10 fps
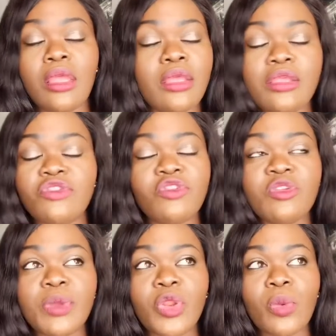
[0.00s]
It's just
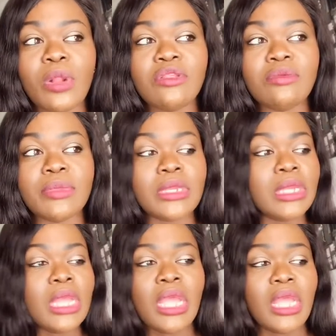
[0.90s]
very normal to me.
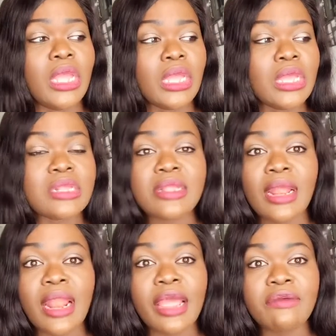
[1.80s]
It's their
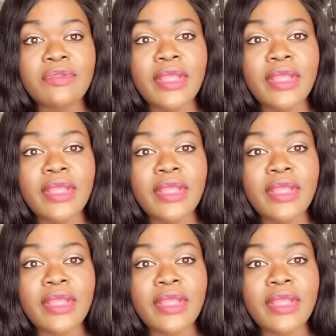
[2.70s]
lives.